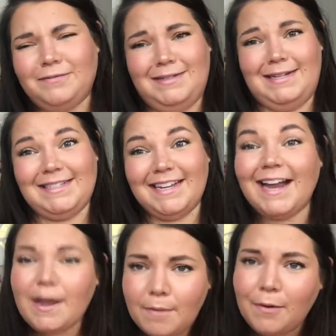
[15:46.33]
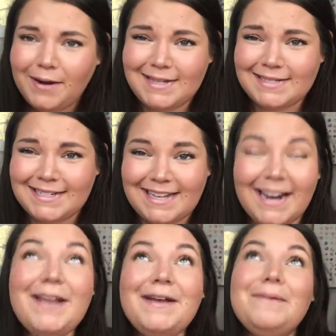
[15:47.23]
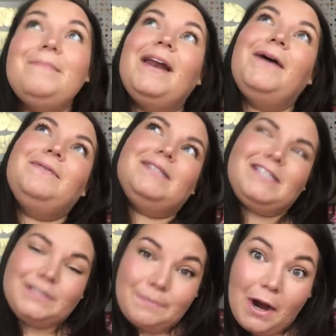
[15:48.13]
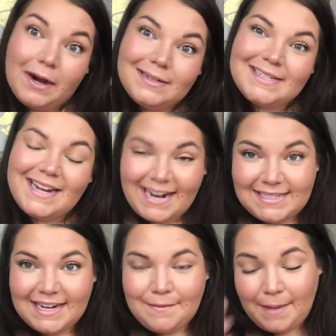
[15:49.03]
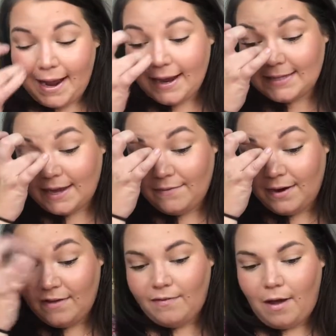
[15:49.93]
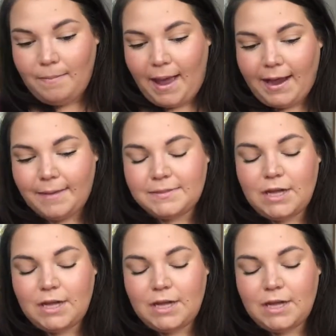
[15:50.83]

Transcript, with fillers: decent, I'm always decent, but I was smart, and I didn't buy it because I have enough on backup.